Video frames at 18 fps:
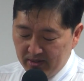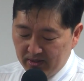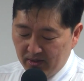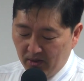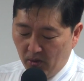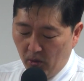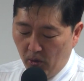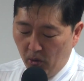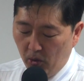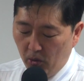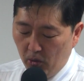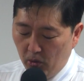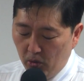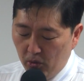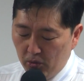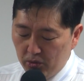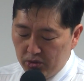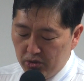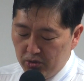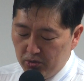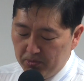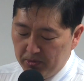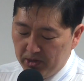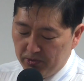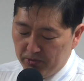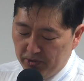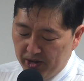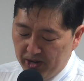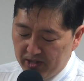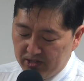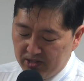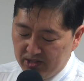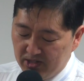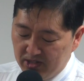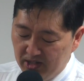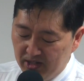the whole human race
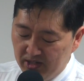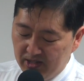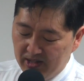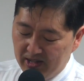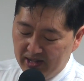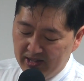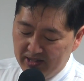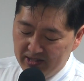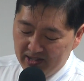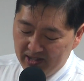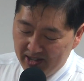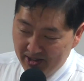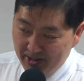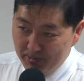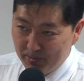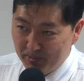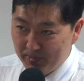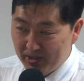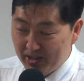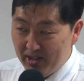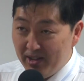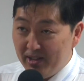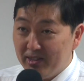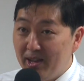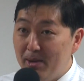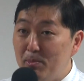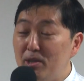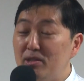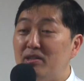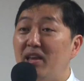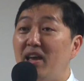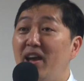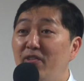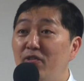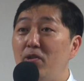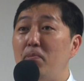sinned in him. That means
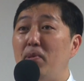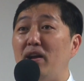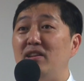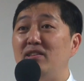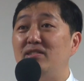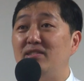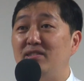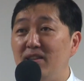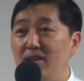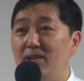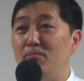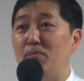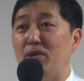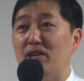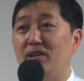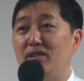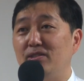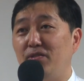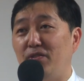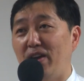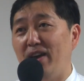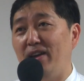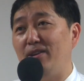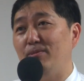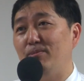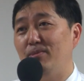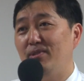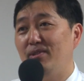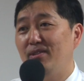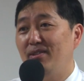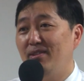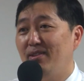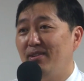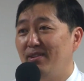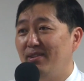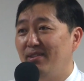everybody sinned because of Adam.
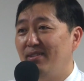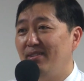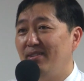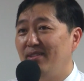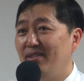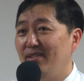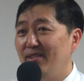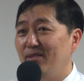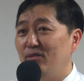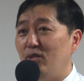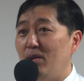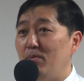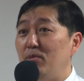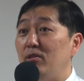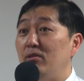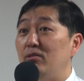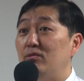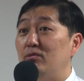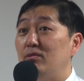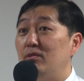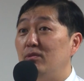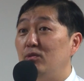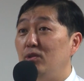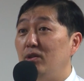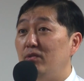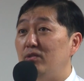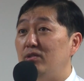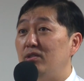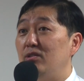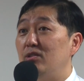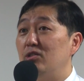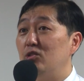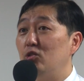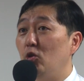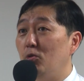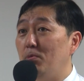That means, you ever seen the
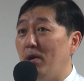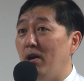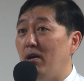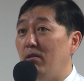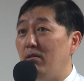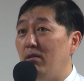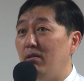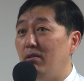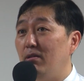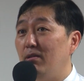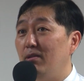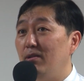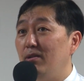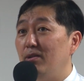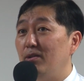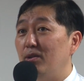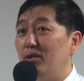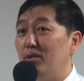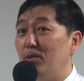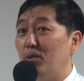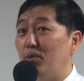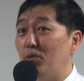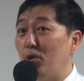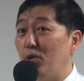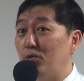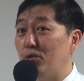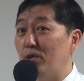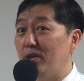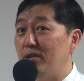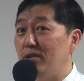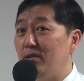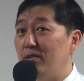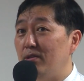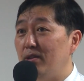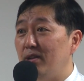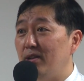snowball? You know,
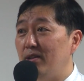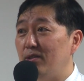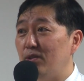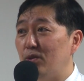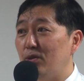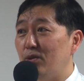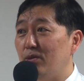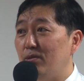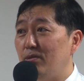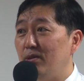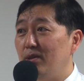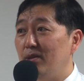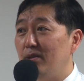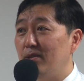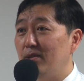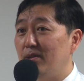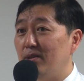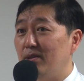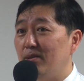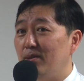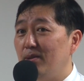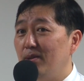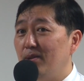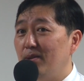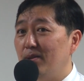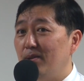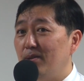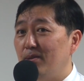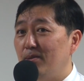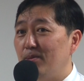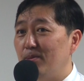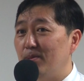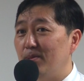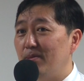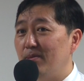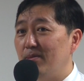Roadrunner and,
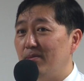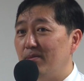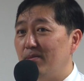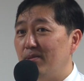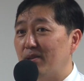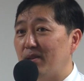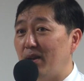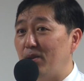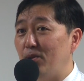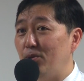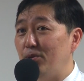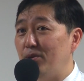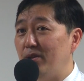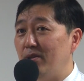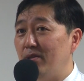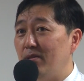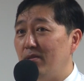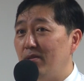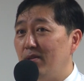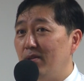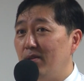the coyote.